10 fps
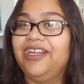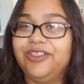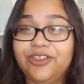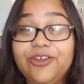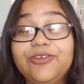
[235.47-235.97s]
I
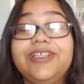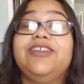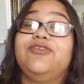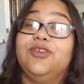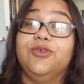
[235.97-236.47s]
don't know
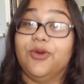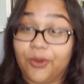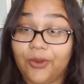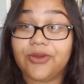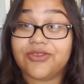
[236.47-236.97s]
if you
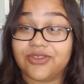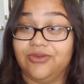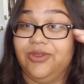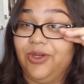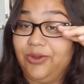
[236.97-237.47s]

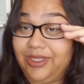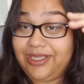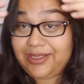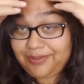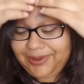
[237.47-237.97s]
also
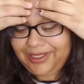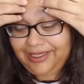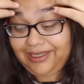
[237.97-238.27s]
noticed, but